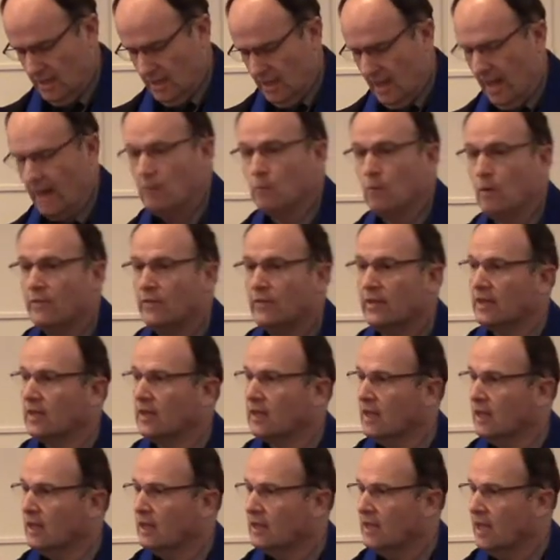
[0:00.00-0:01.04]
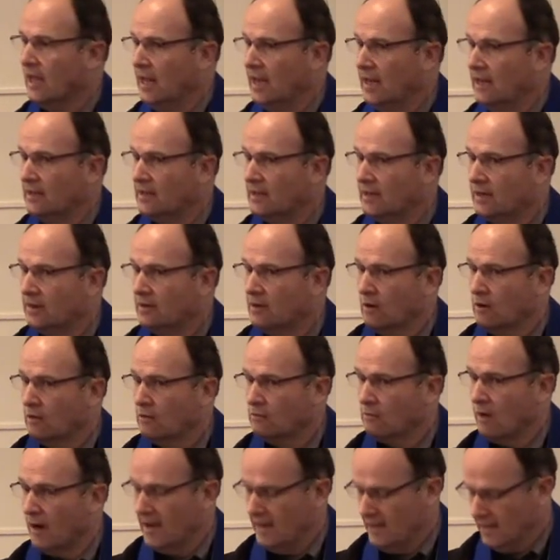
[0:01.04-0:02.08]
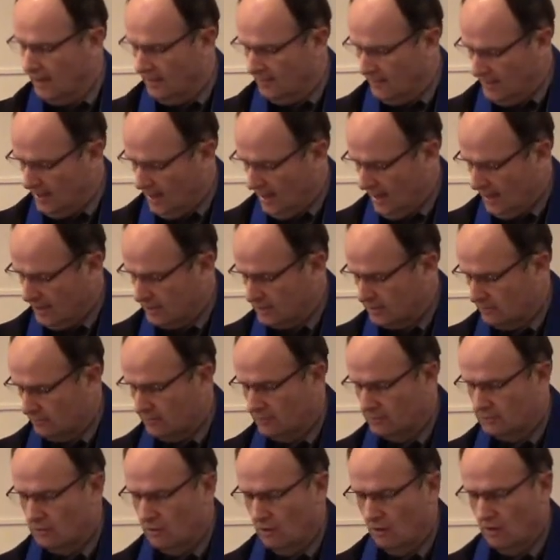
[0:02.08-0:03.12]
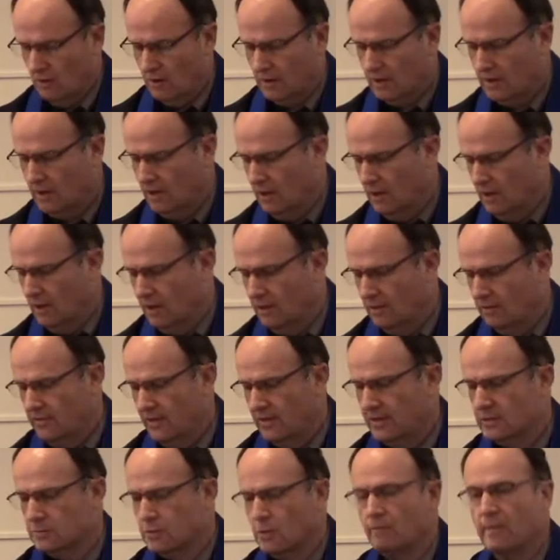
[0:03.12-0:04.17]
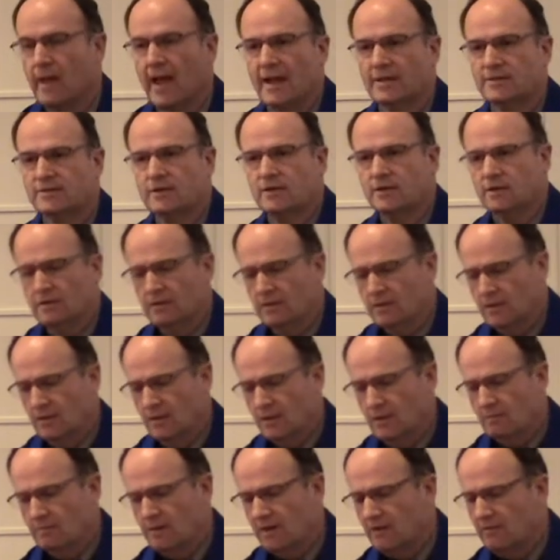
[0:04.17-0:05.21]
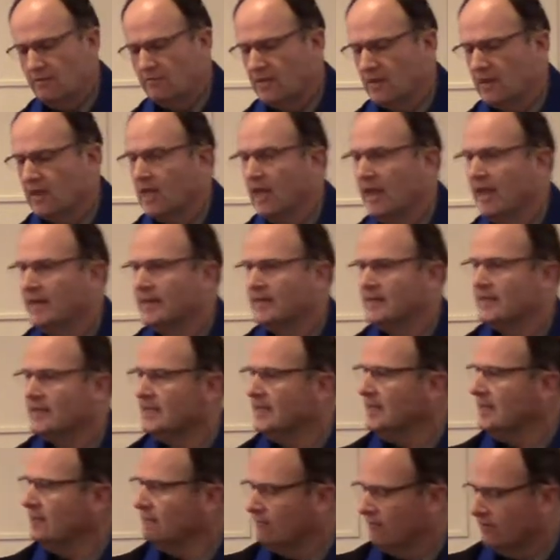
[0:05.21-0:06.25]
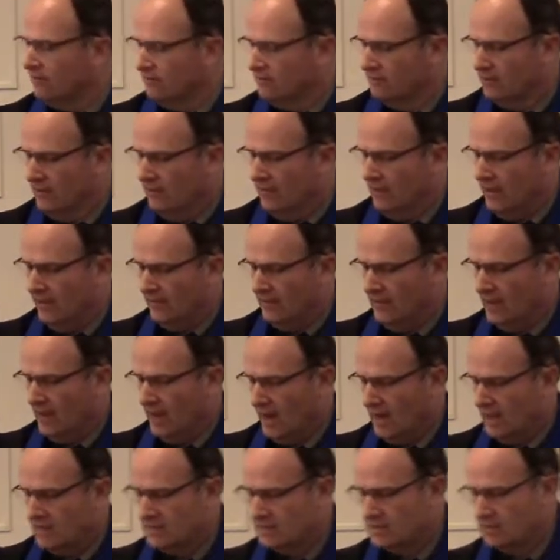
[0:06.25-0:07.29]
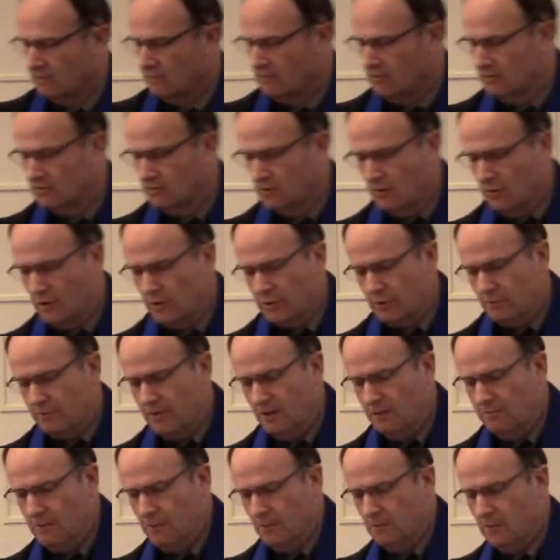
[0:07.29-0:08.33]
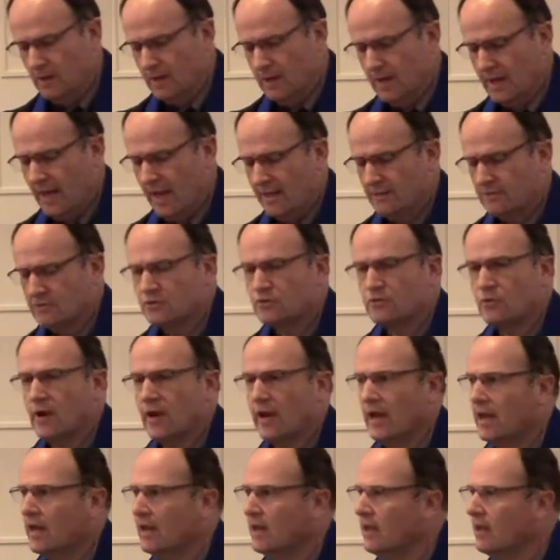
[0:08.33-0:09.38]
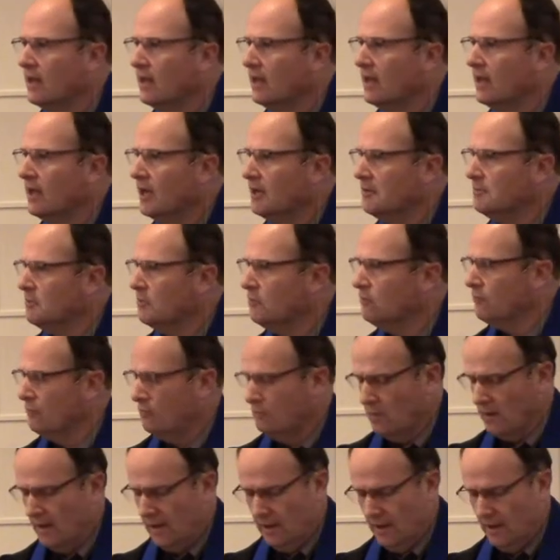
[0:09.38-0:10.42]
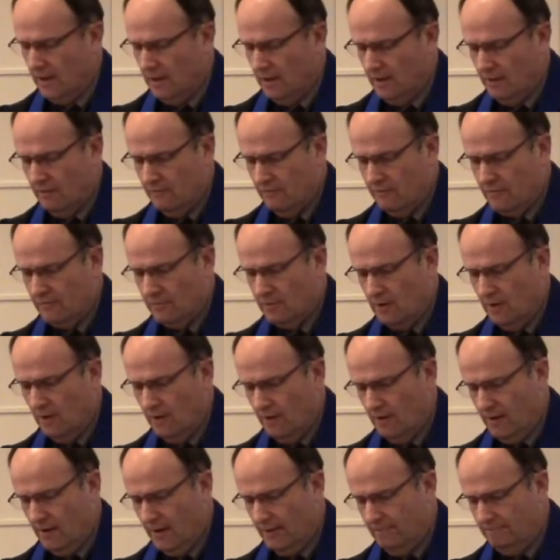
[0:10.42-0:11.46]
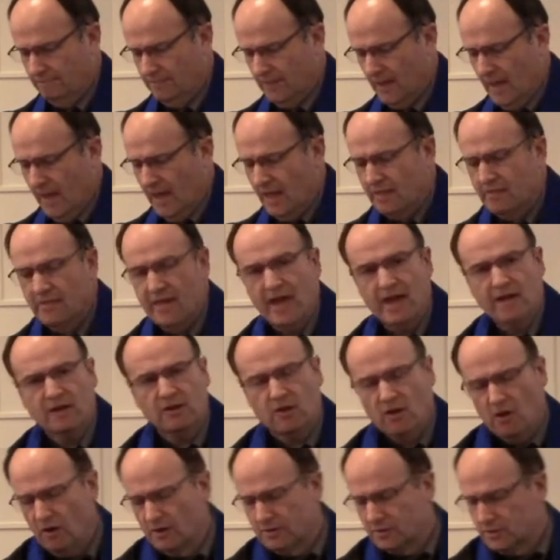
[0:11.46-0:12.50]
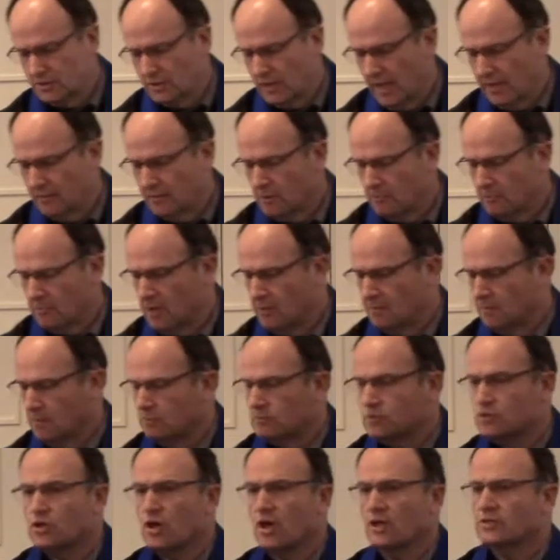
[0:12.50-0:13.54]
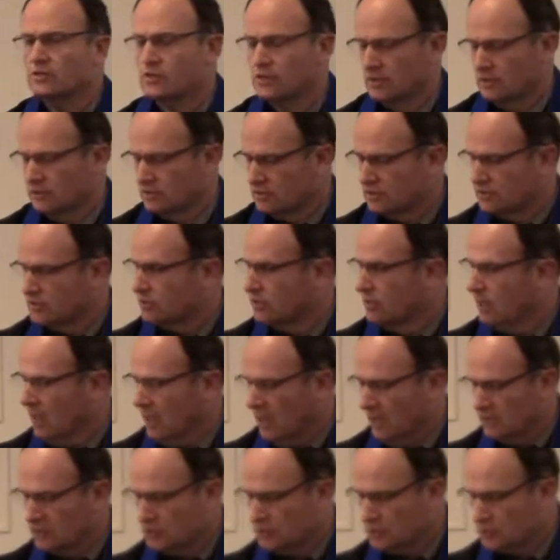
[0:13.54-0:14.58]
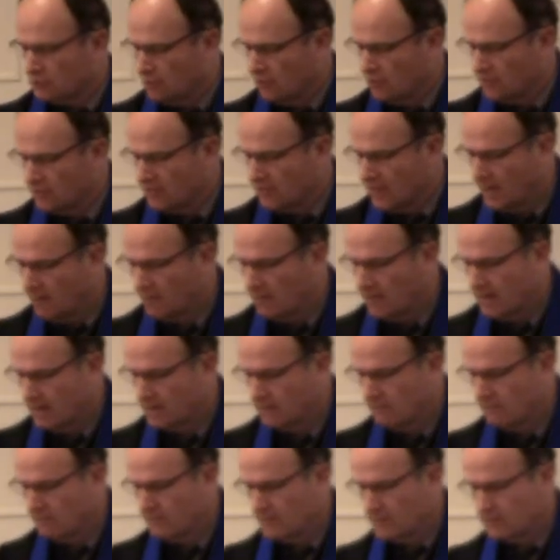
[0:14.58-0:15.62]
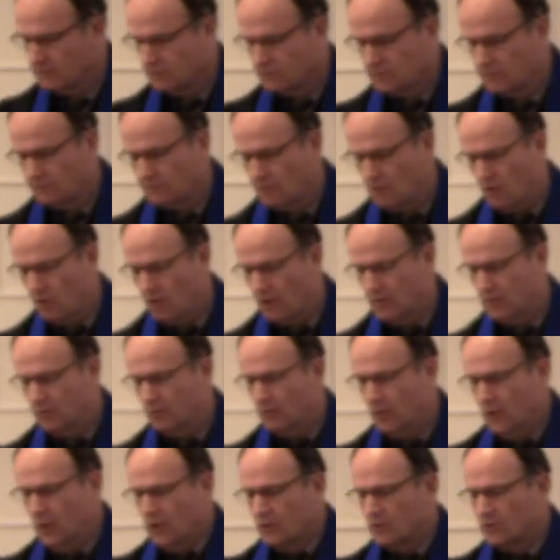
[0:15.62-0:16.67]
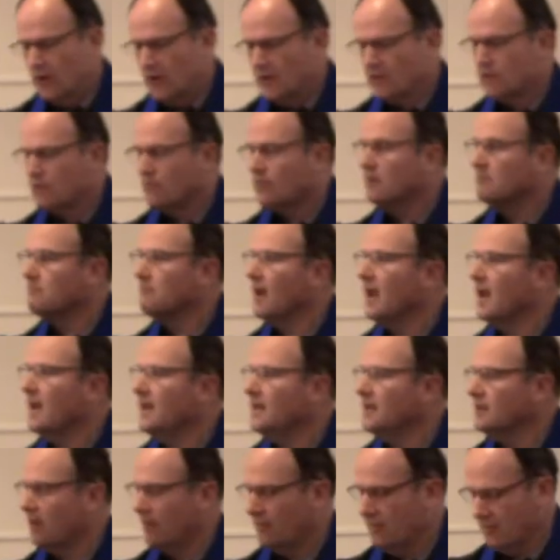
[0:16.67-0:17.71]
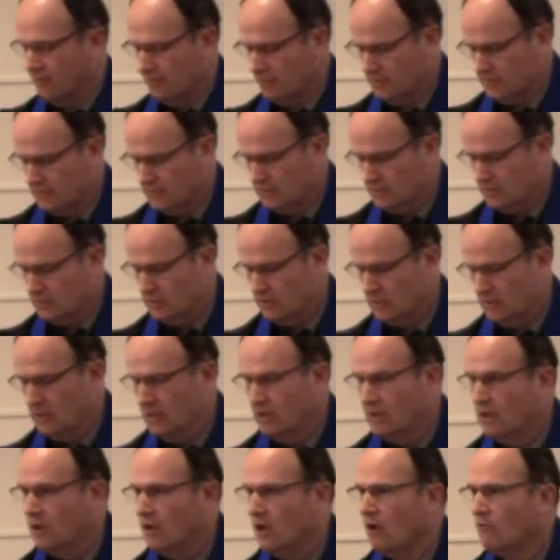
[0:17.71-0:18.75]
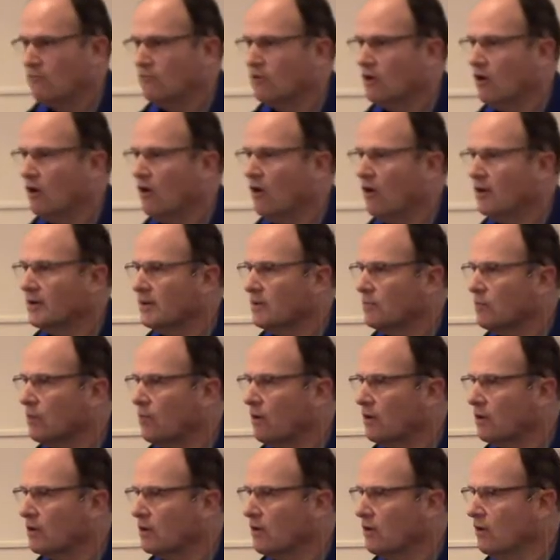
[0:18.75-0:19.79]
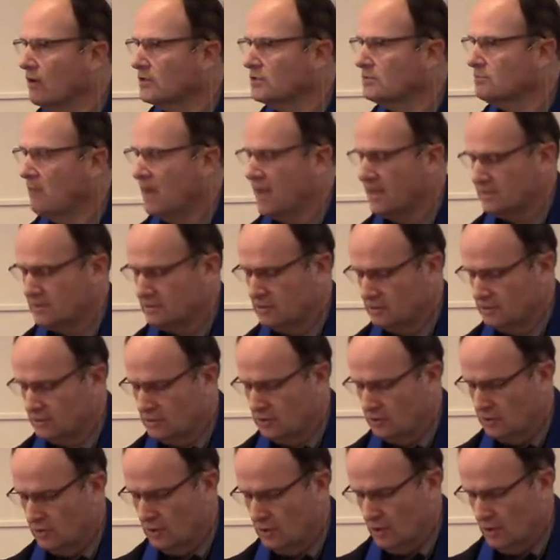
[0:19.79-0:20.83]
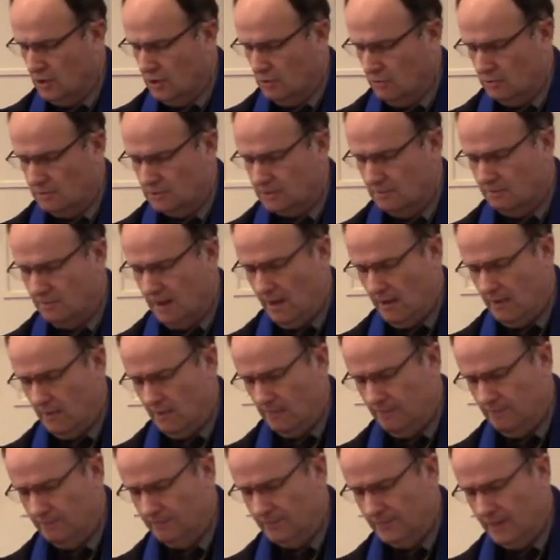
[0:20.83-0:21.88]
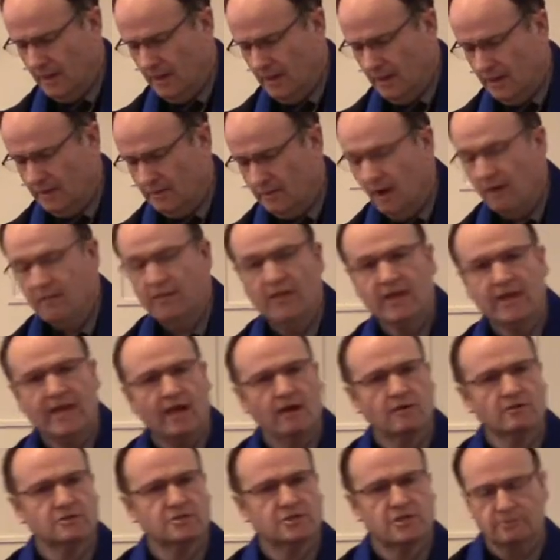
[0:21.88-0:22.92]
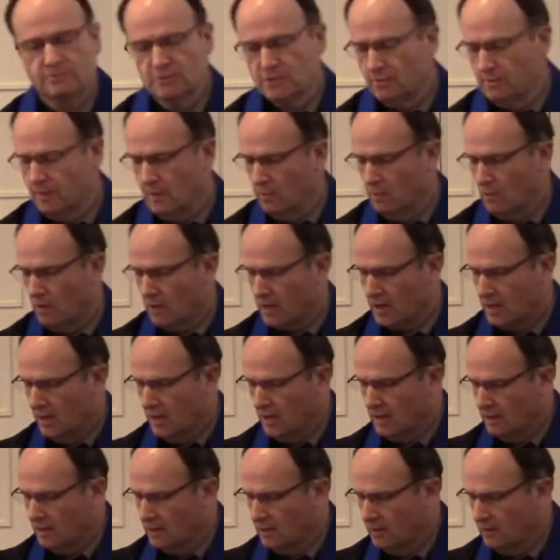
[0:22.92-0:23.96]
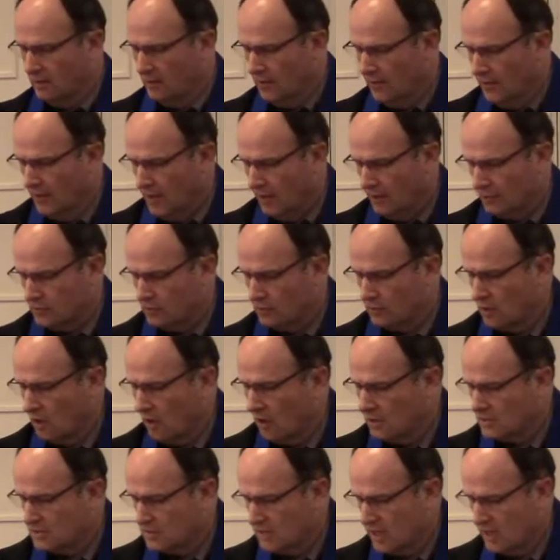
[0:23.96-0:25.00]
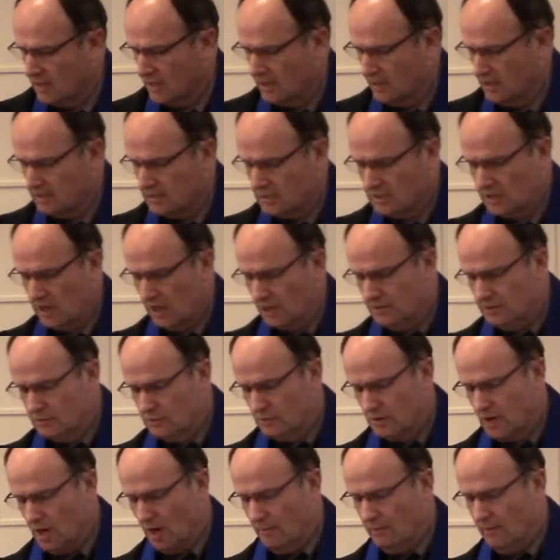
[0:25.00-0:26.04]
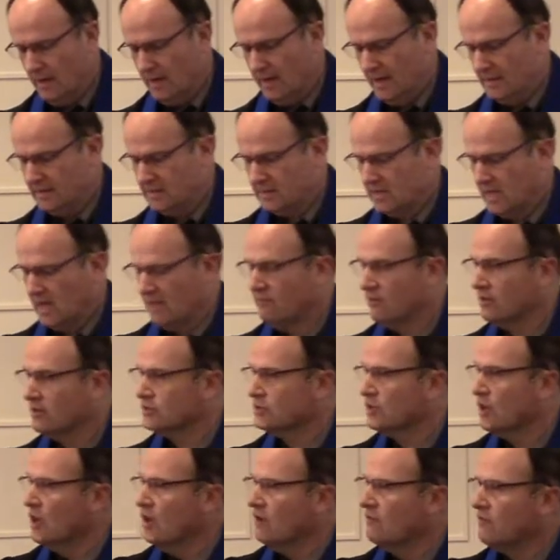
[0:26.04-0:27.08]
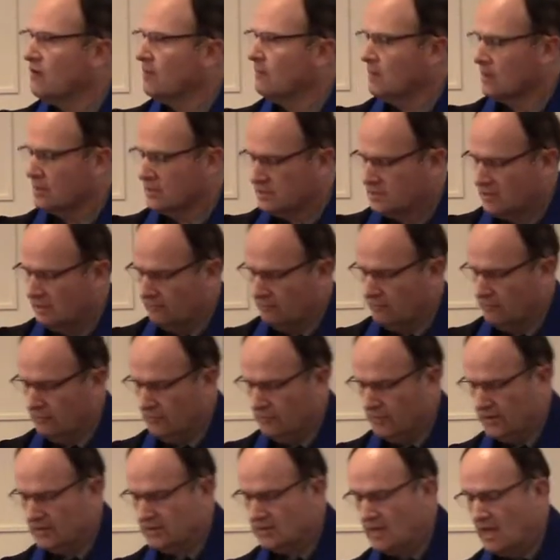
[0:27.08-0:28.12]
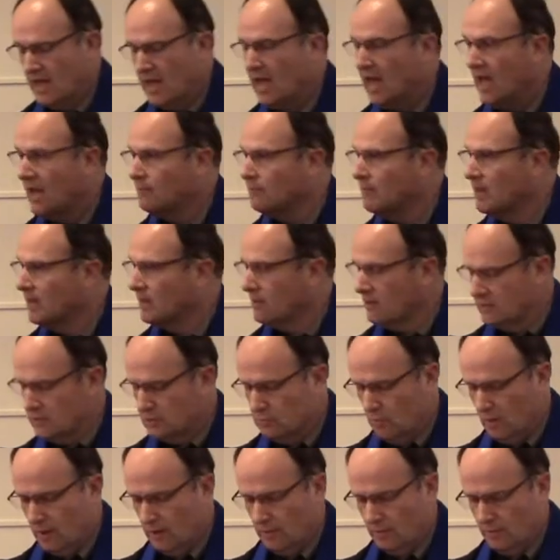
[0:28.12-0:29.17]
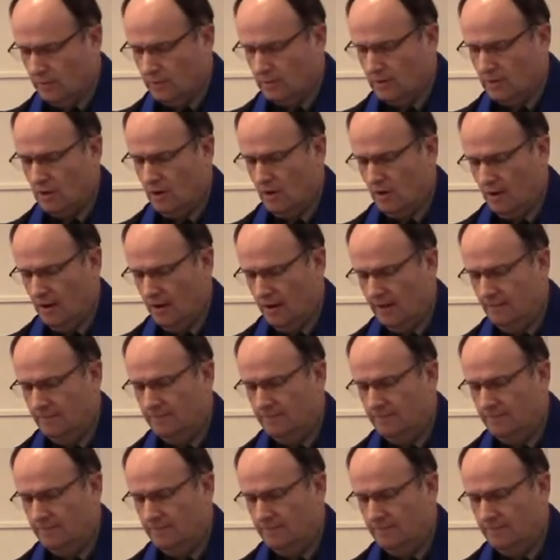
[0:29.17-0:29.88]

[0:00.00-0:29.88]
And when the king did right in the eyes of the Lord, things were better. But if the king did evil in the eyes of the Lord, the people would again stray and move away from God. Then God sent the people judges, extraordinary individuals of God who tried to remind others of God and what God's message was about. Nothing else seemed to be working, so God sent his Son to come in and save us from our sinfulness and make us one with God.